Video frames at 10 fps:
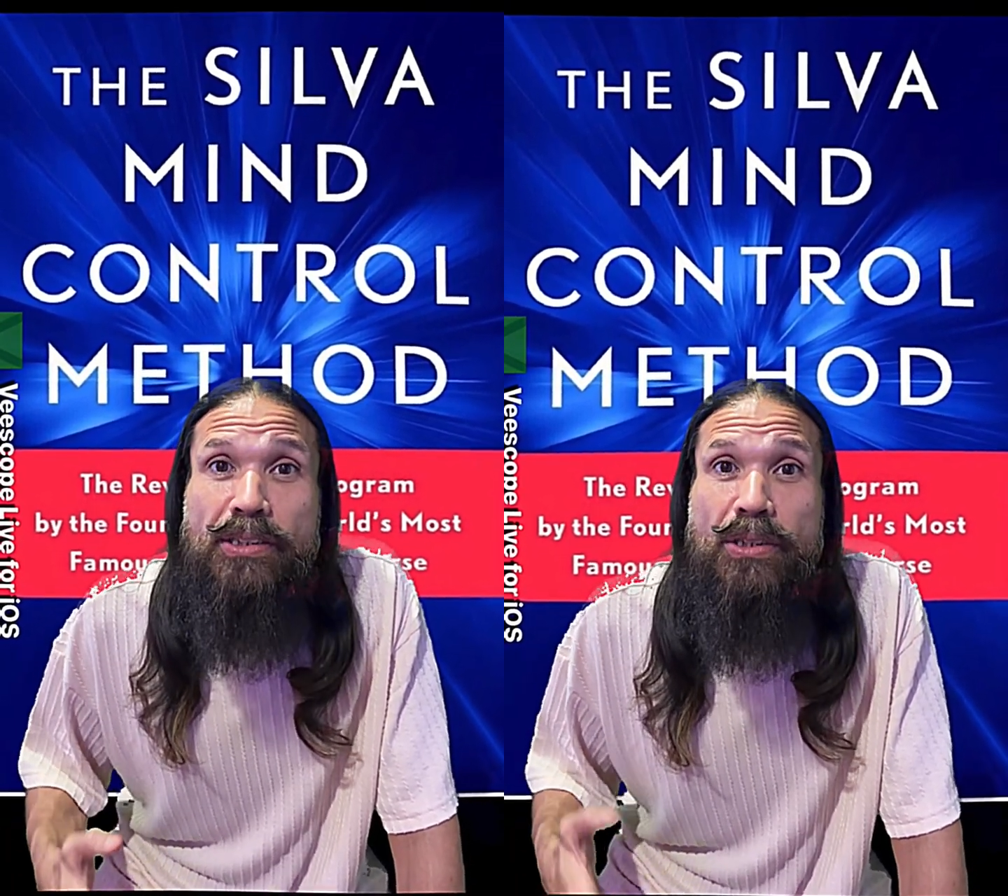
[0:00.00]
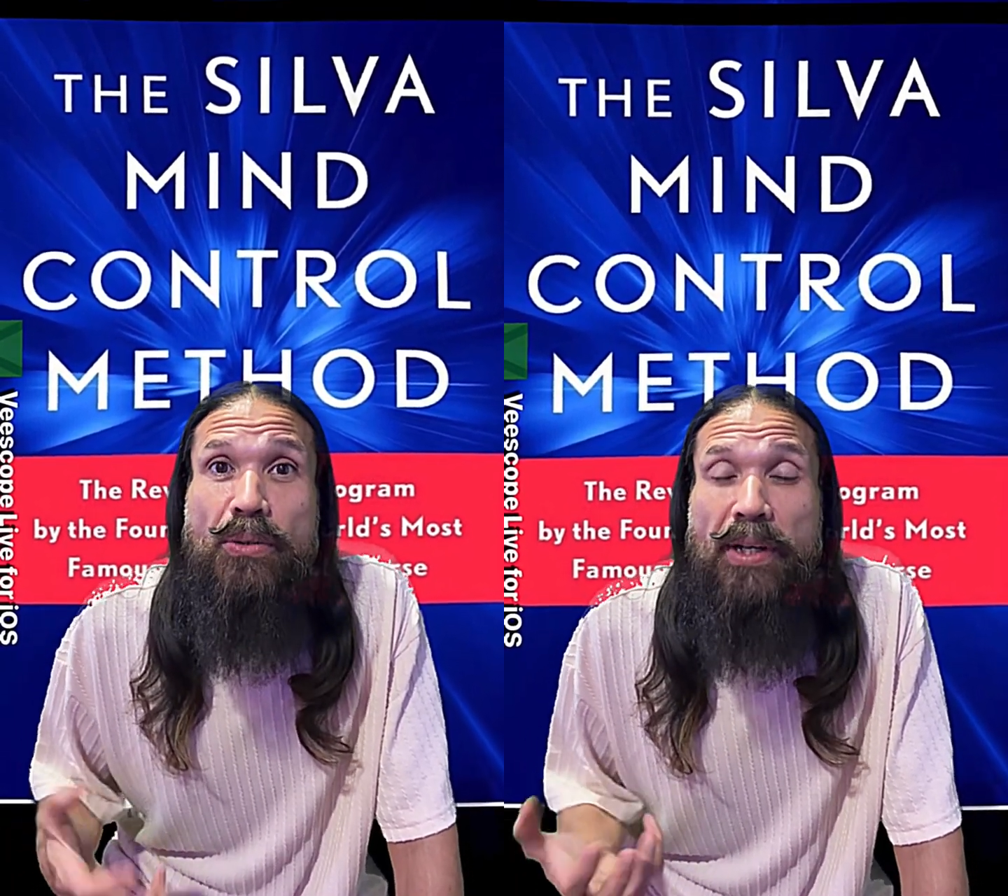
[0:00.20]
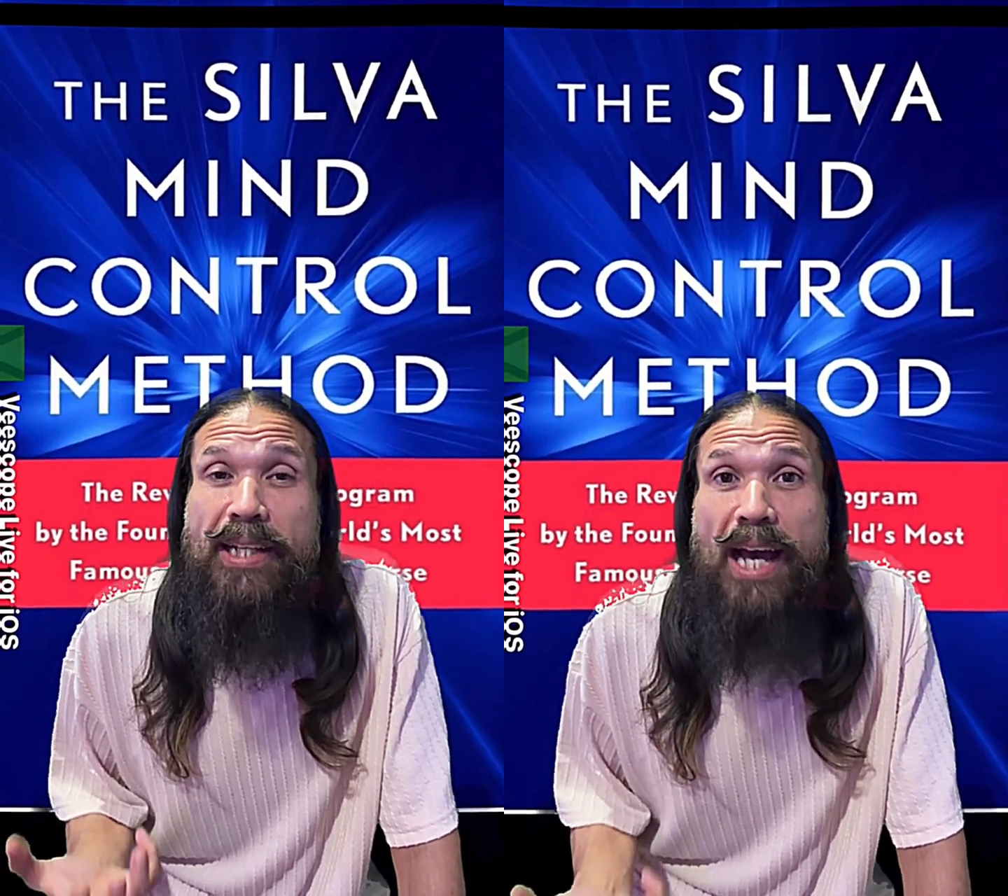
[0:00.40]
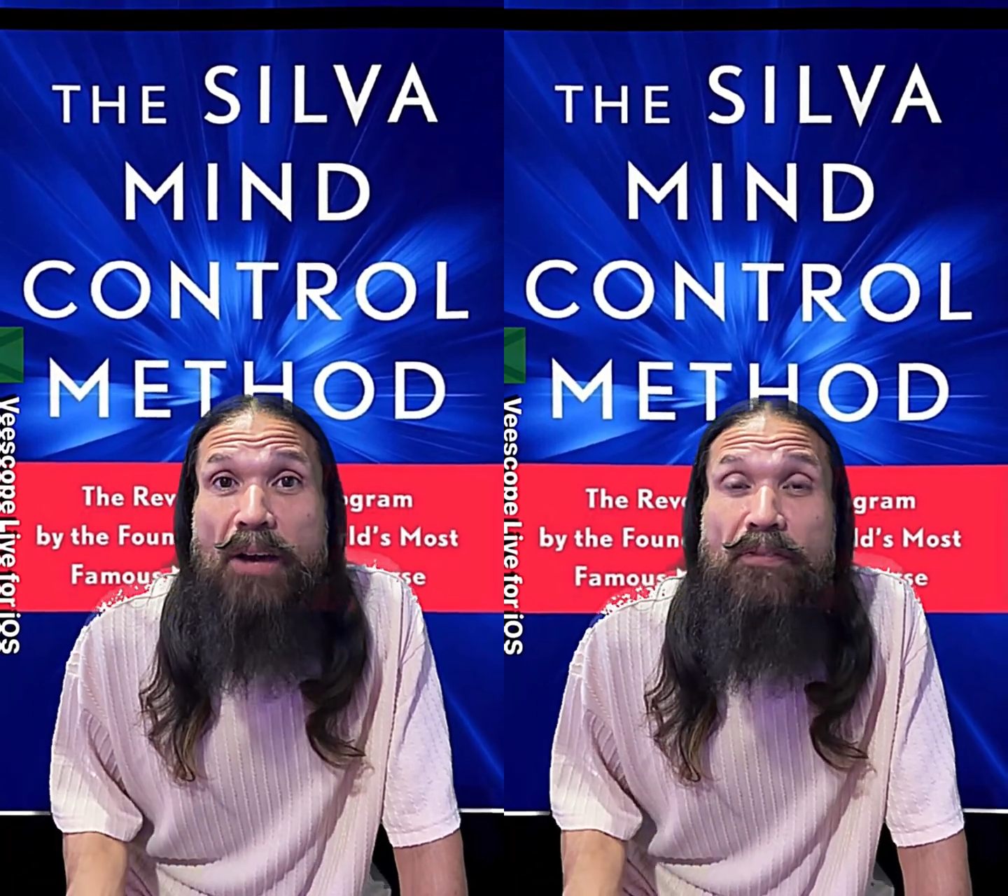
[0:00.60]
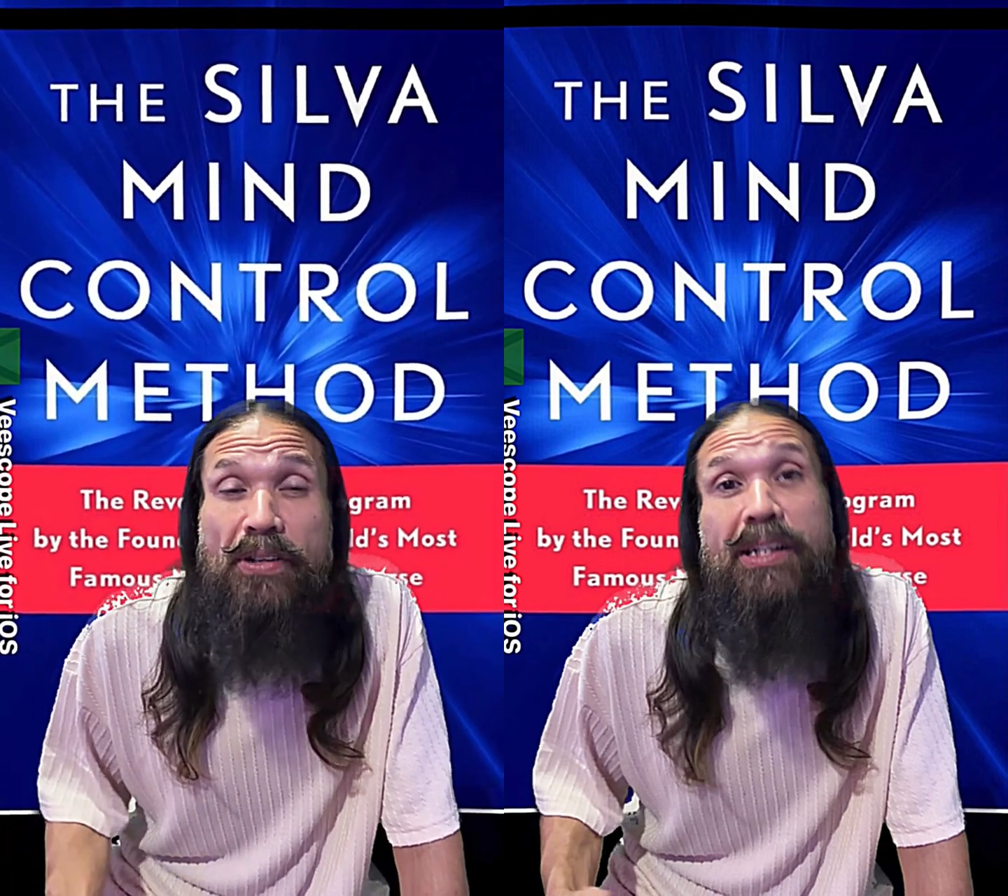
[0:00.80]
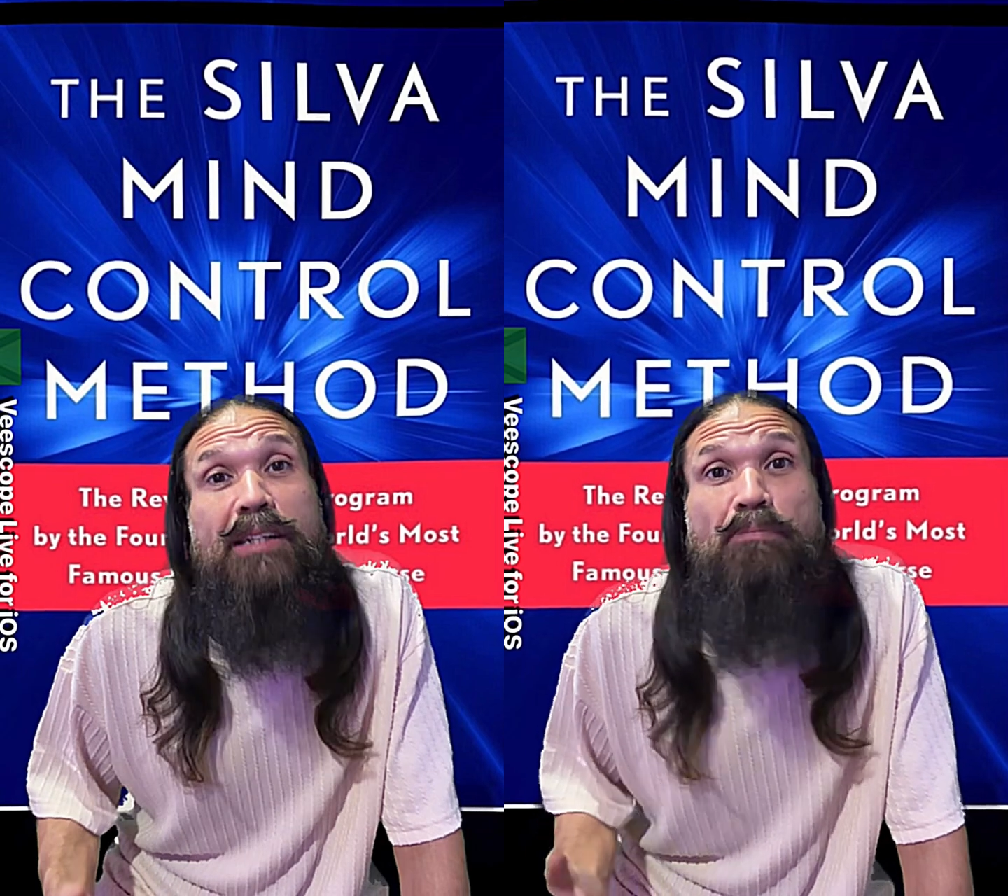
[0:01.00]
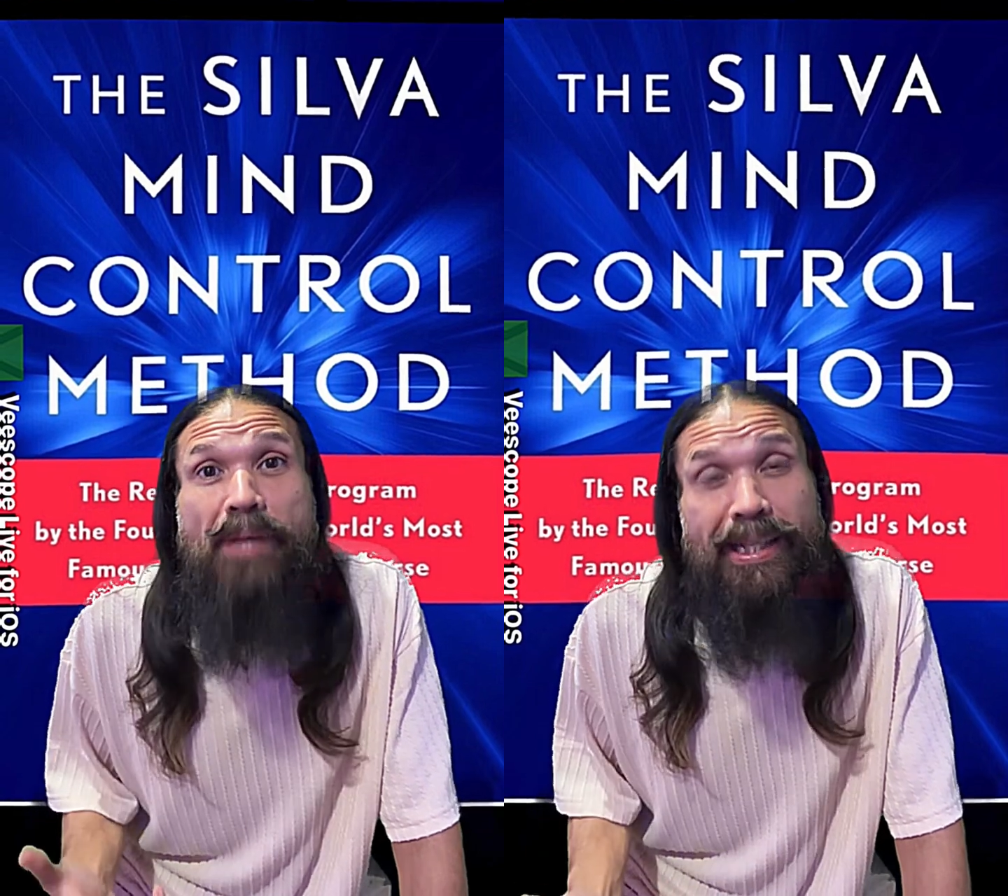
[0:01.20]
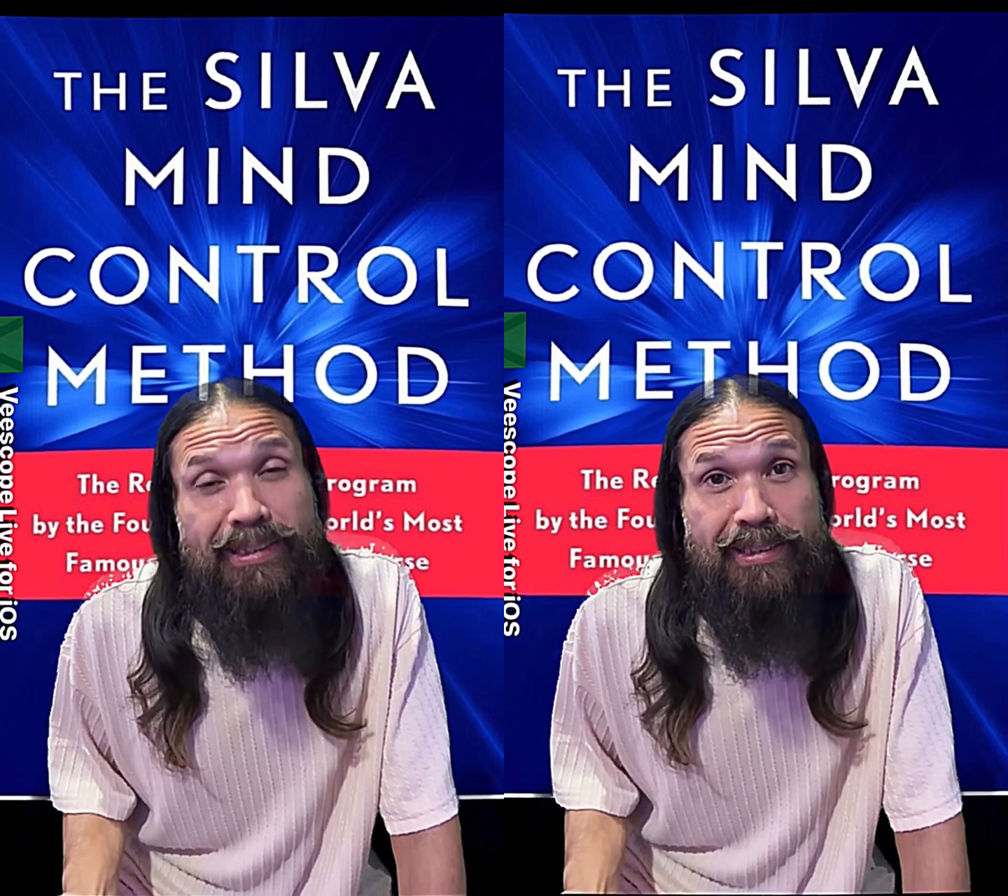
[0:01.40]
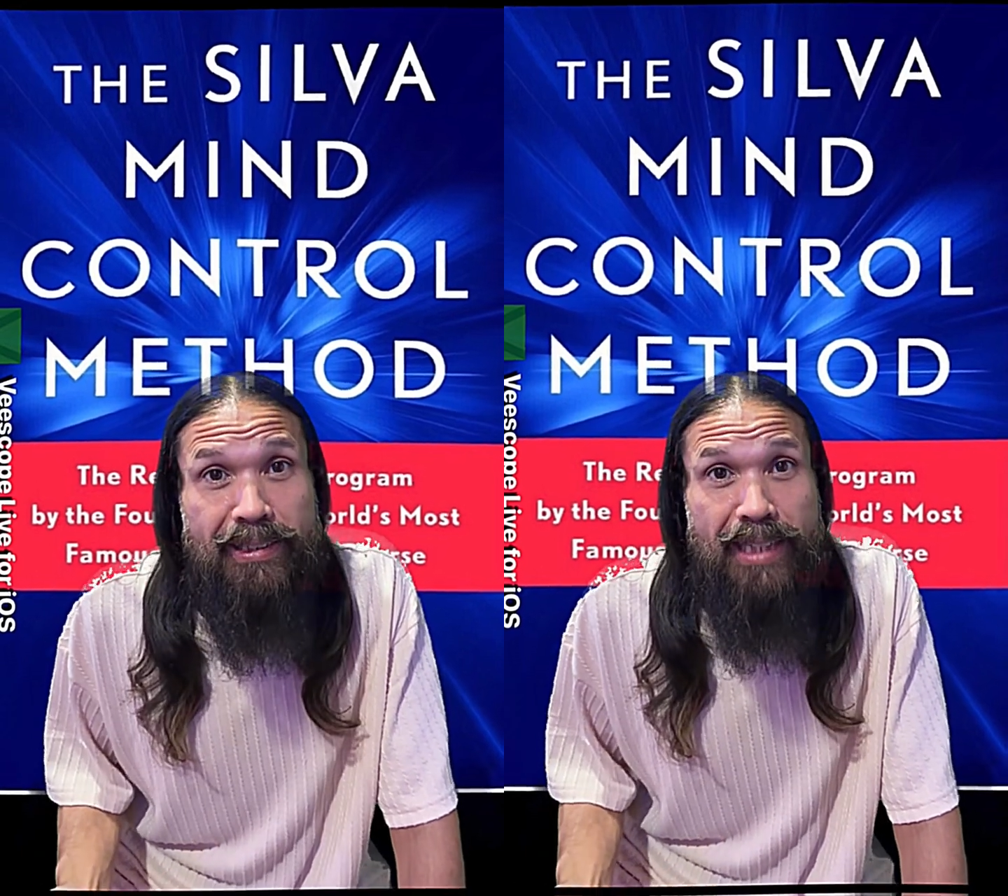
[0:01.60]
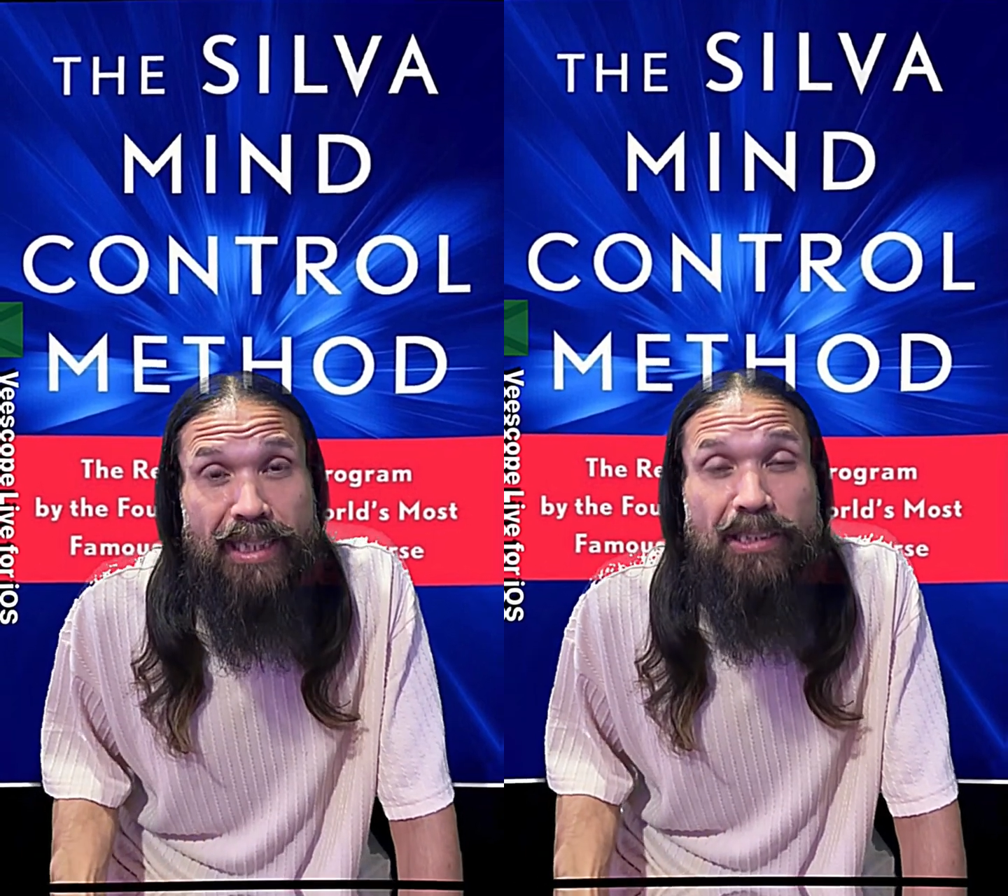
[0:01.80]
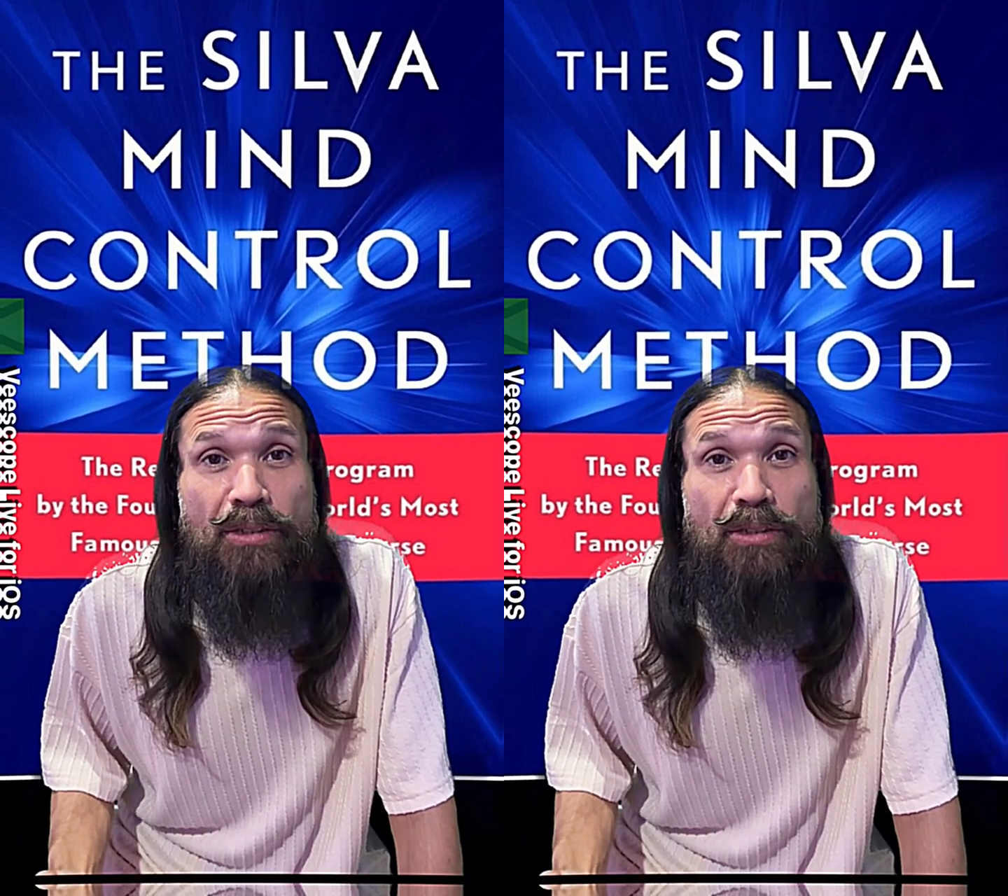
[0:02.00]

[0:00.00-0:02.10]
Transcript: to an alpha and beta state,